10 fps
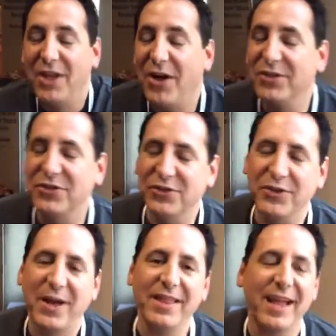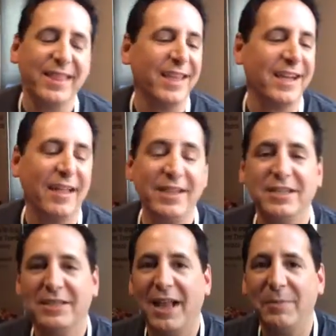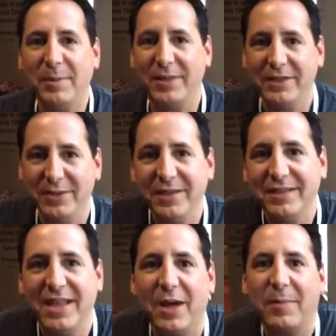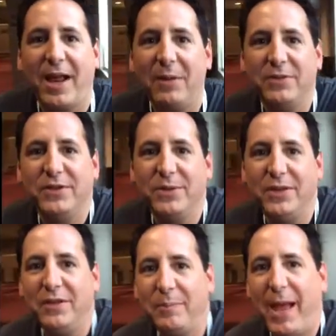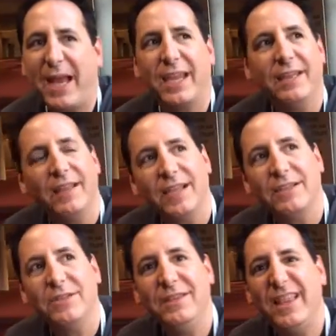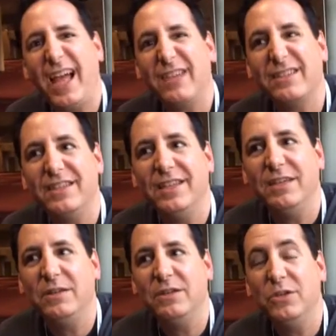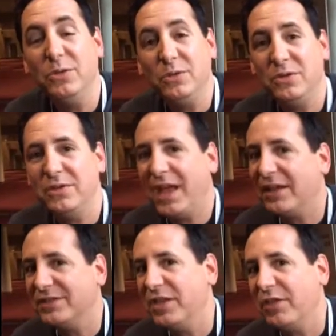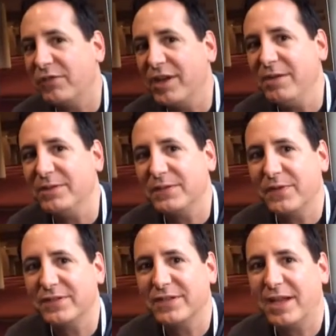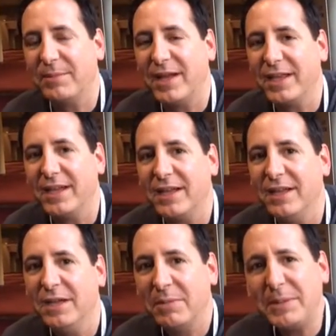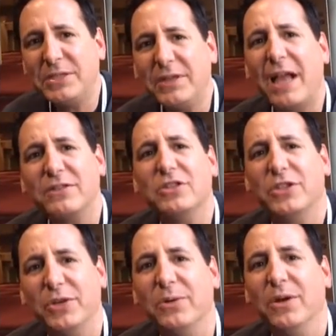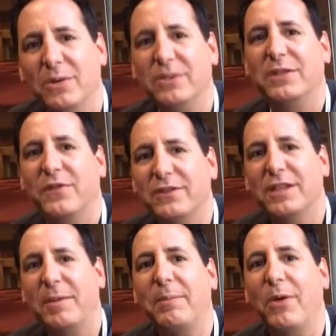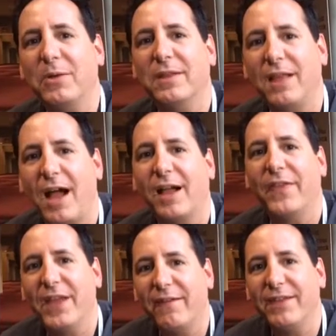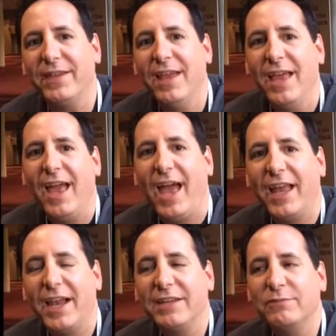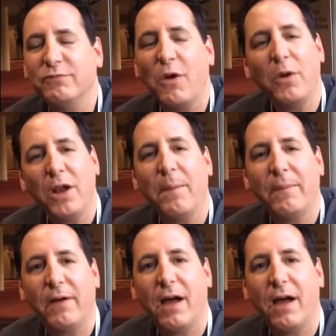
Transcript: No, it's true. I think there's a lot of people that do this now, but I was doing this back in like 2002, 2003 was the first time probably 2002 was the first time I broke the lock on the oven, and I wrote it up